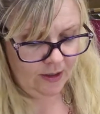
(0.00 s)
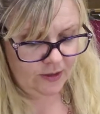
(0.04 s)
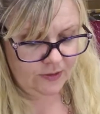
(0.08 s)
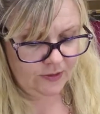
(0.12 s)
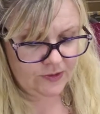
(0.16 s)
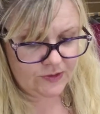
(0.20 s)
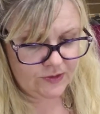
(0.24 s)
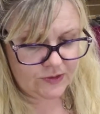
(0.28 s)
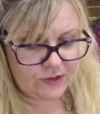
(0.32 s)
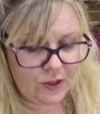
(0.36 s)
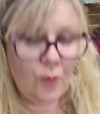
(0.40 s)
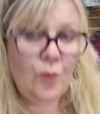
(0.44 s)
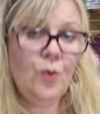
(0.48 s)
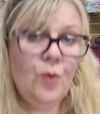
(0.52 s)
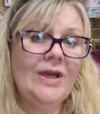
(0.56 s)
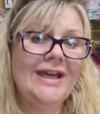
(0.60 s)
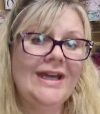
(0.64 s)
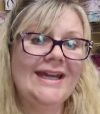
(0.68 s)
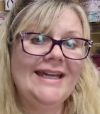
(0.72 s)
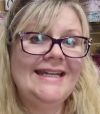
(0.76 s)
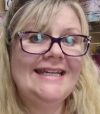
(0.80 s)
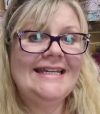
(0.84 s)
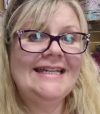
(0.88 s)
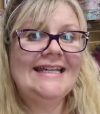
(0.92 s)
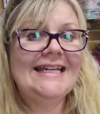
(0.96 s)
So we're
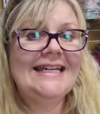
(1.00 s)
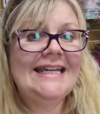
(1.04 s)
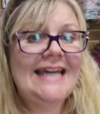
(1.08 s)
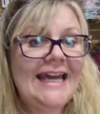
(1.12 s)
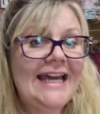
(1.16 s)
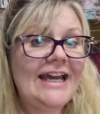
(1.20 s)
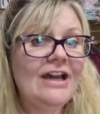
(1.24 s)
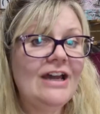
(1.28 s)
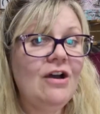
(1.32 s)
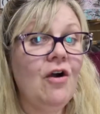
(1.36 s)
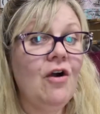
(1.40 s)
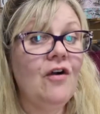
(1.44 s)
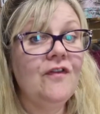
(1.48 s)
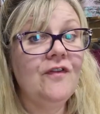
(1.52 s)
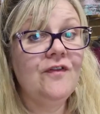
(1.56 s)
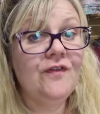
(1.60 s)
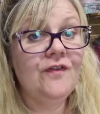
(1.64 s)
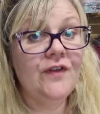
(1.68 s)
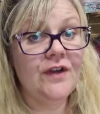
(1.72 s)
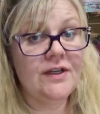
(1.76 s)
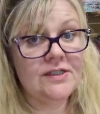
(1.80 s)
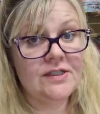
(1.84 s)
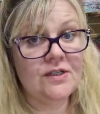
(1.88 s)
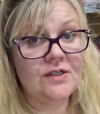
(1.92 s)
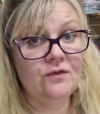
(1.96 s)
going to kick off
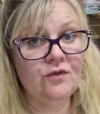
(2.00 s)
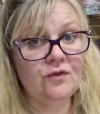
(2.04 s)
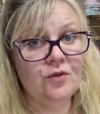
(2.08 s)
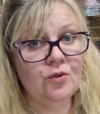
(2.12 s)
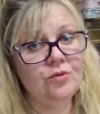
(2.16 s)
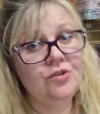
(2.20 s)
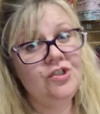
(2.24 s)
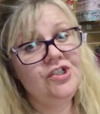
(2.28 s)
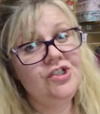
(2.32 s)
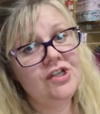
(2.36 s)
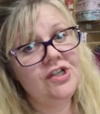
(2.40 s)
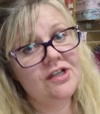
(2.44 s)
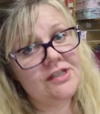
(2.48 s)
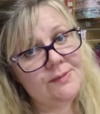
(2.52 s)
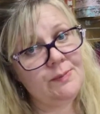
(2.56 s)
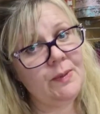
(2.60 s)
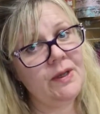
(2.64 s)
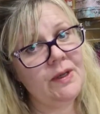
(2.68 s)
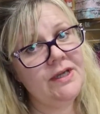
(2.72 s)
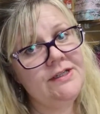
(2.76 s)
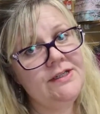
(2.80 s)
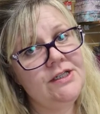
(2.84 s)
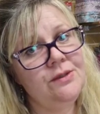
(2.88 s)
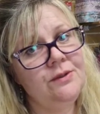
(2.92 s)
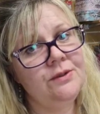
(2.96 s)
first of all just
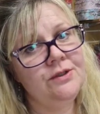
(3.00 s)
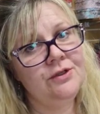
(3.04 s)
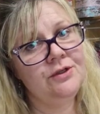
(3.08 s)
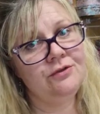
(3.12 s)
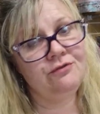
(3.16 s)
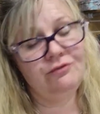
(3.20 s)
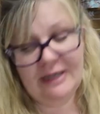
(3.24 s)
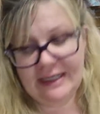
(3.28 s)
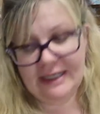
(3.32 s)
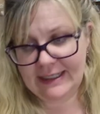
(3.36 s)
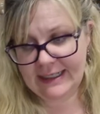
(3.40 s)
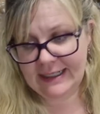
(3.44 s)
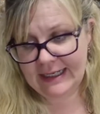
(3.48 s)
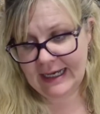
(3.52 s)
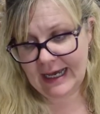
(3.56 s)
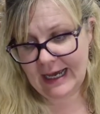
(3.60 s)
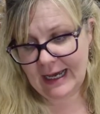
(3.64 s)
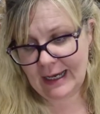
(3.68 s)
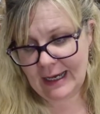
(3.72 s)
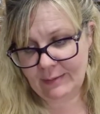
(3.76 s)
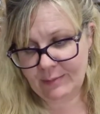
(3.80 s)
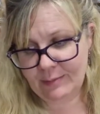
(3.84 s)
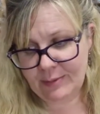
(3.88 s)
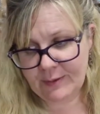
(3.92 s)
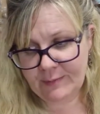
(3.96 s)
by doing a
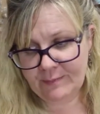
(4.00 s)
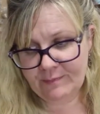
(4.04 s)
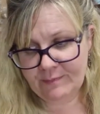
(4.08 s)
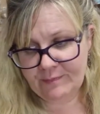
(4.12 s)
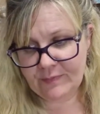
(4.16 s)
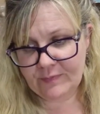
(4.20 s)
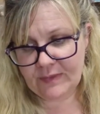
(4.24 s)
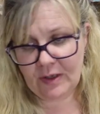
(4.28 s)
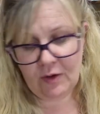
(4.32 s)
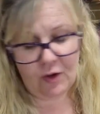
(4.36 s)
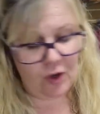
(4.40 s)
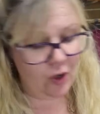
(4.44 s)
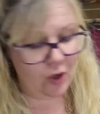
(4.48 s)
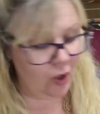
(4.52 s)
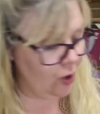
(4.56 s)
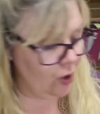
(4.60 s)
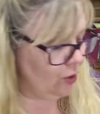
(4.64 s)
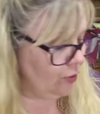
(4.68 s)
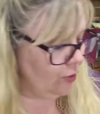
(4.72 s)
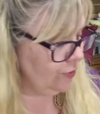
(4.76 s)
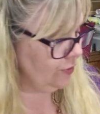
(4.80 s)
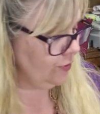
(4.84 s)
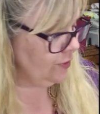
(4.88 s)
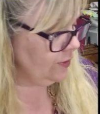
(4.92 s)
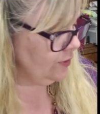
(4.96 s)
recap
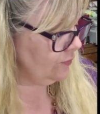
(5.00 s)
on